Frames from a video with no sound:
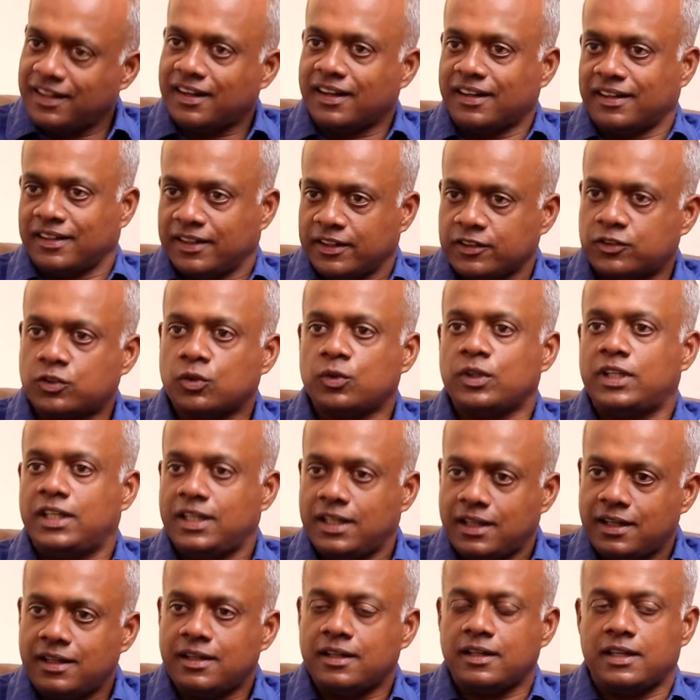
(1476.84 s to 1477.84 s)
Yeah. So
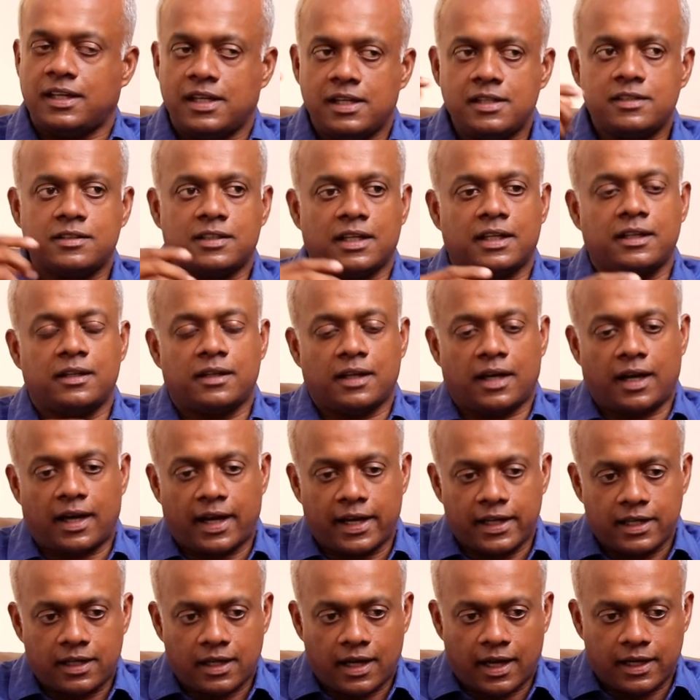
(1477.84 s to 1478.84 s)
he said,
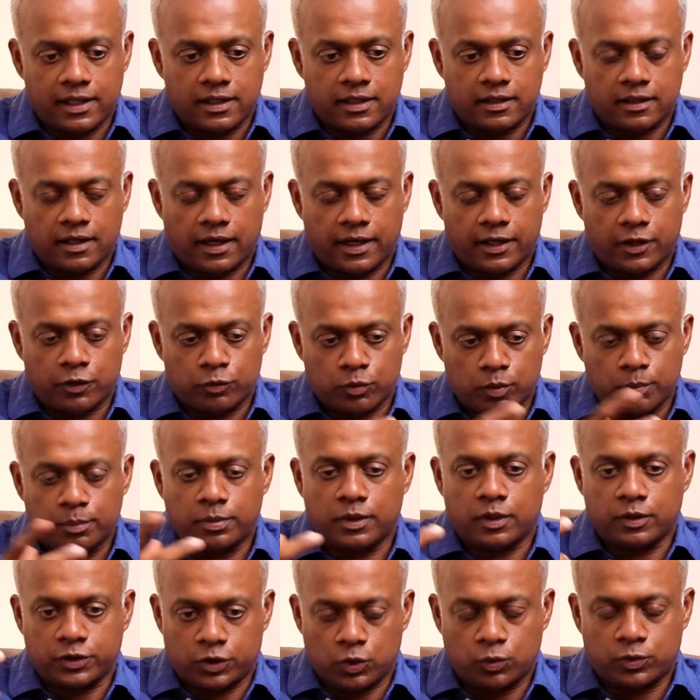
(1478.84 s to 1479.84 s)
I
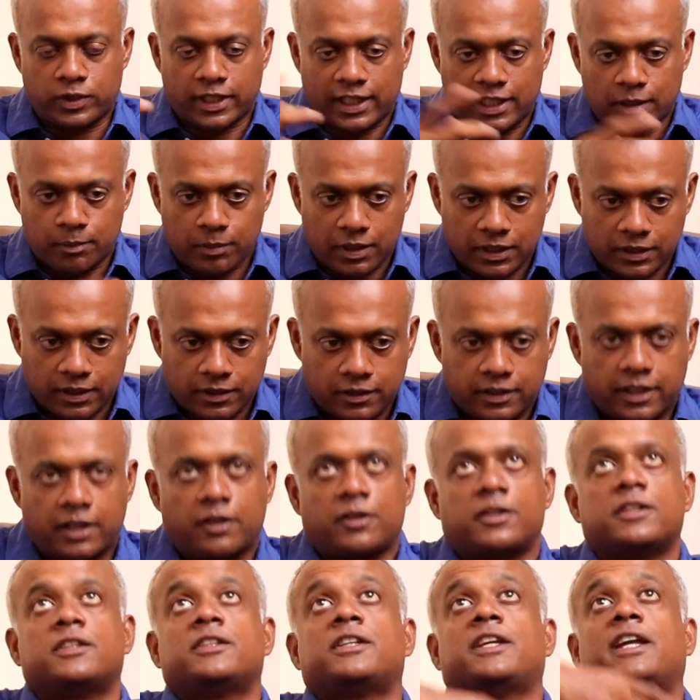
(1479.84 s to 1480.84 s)
remember you telling me that
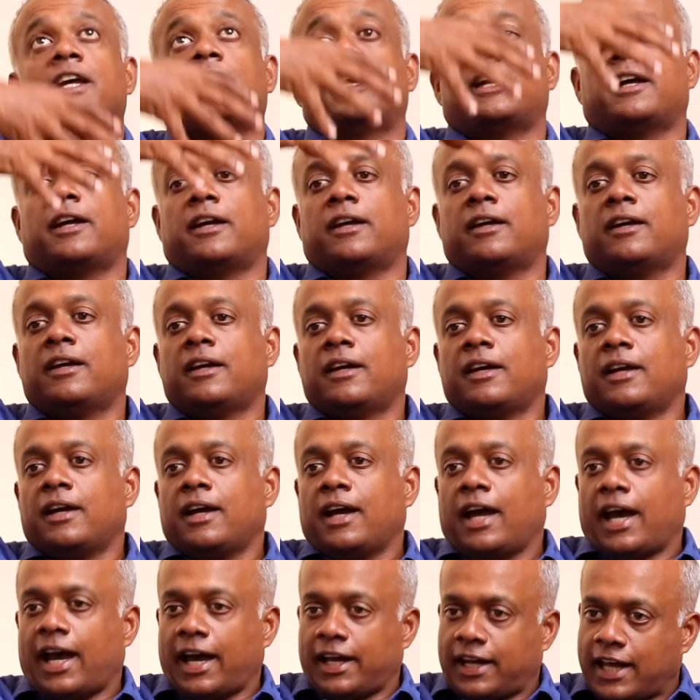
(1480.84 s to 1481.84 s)
they're in the air,
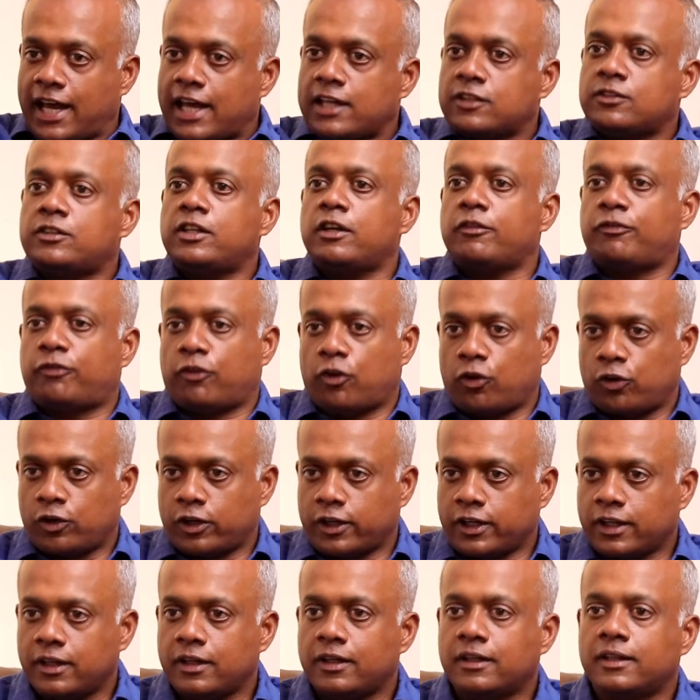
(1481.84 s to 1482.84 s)
and as they're
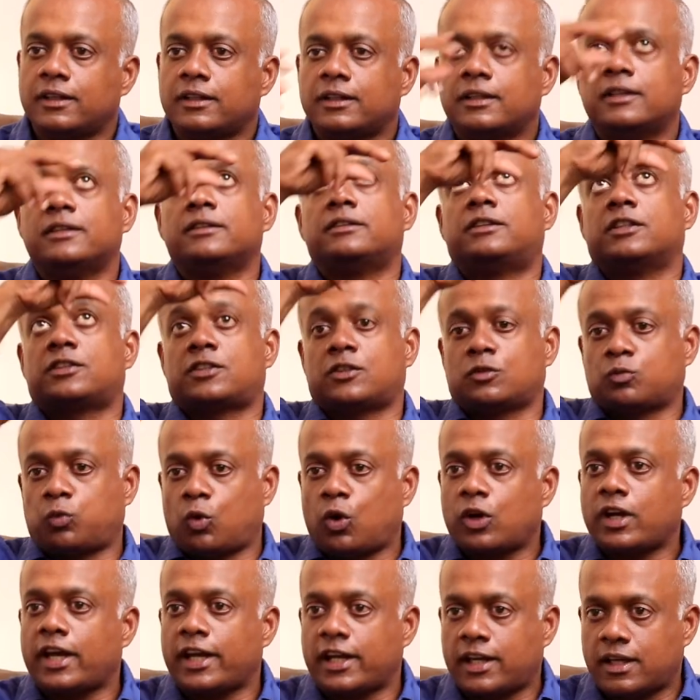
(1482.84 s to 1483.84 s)
falling, this is
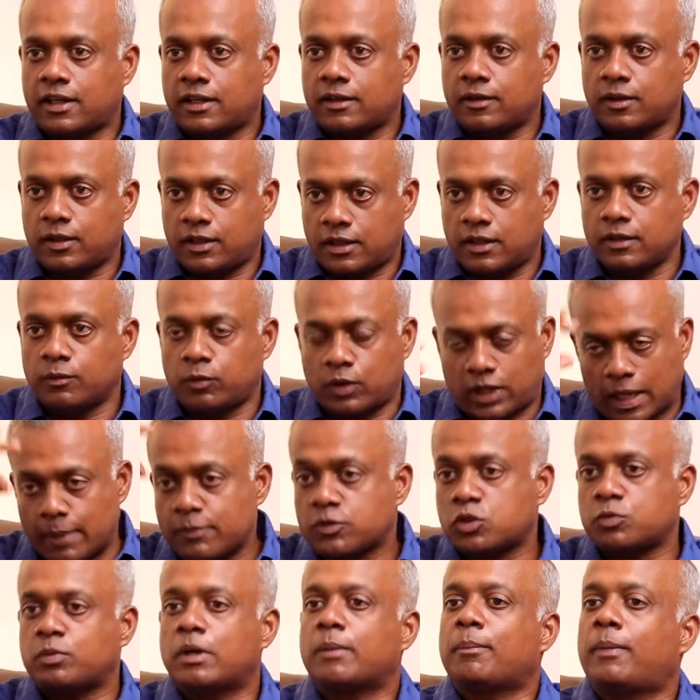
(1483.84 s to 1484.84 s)
what I
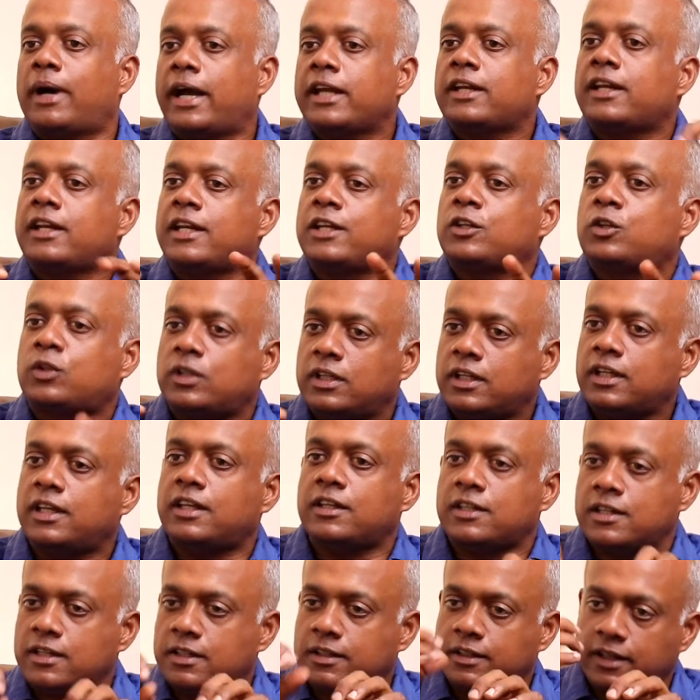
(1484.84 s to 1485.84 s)
comes to my mind,
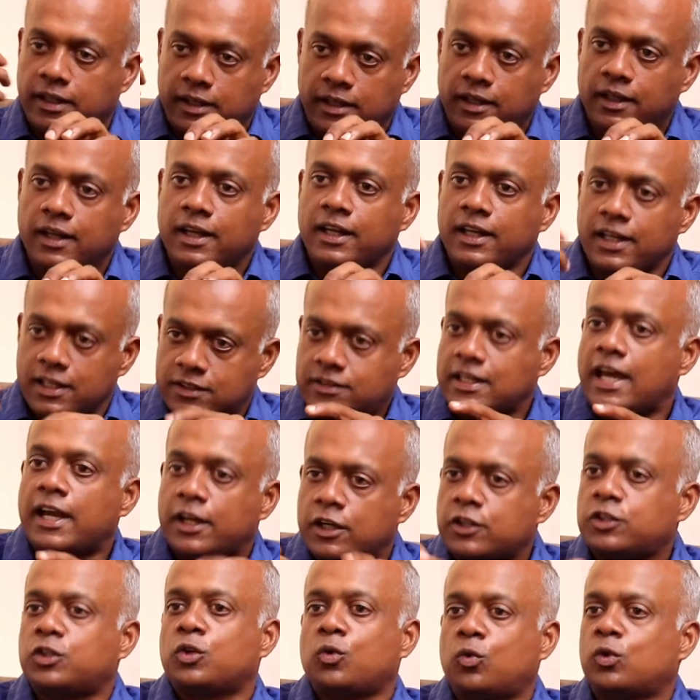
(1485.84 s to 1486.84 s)
and he
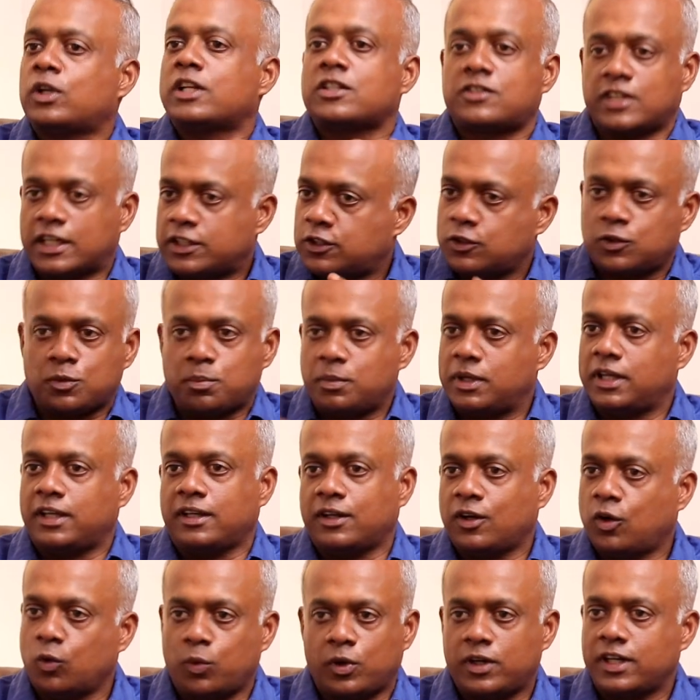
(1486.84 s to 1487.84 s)
sang a tune and sent it to
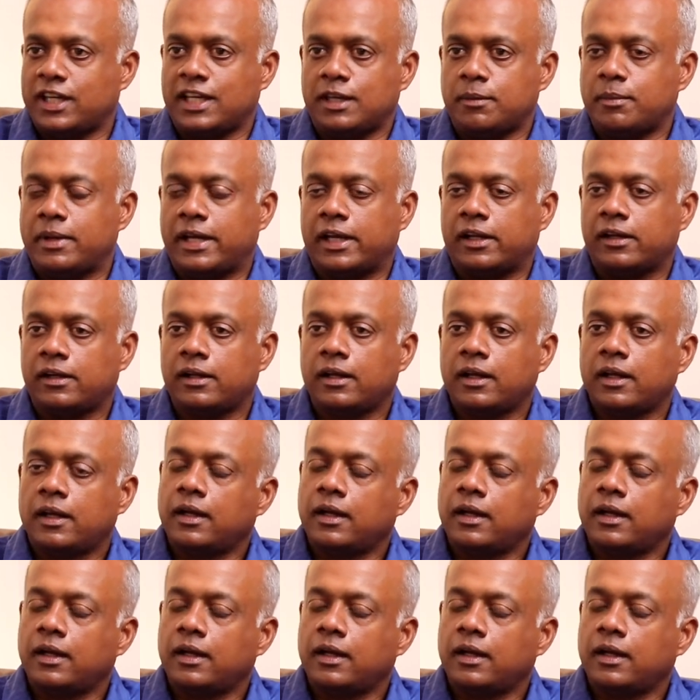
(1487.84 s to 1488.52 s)
me over email.